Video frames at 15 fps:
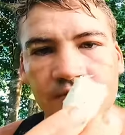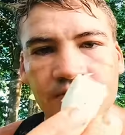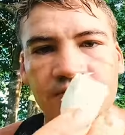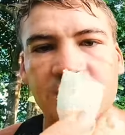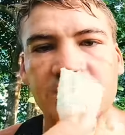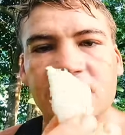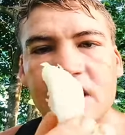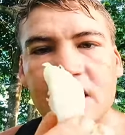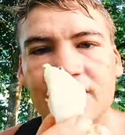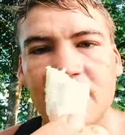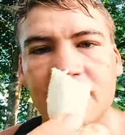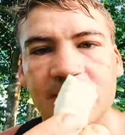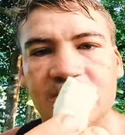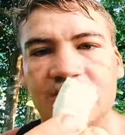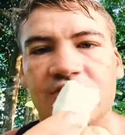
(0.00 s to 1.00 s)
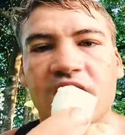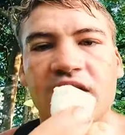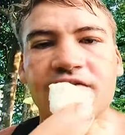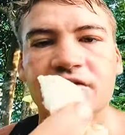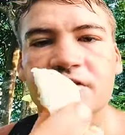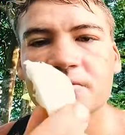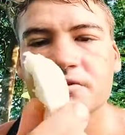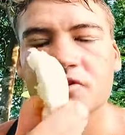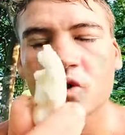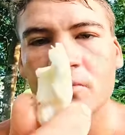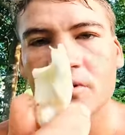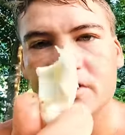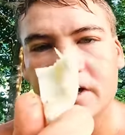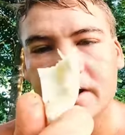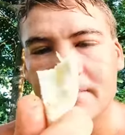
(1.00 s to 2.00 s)
Doesn't have that much flavor. It's
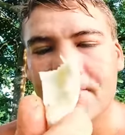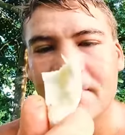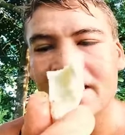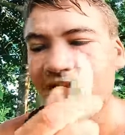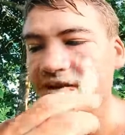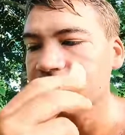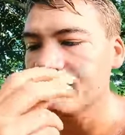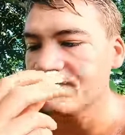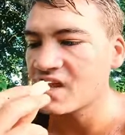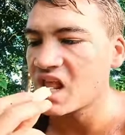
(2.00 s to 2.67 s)
almost like a melon.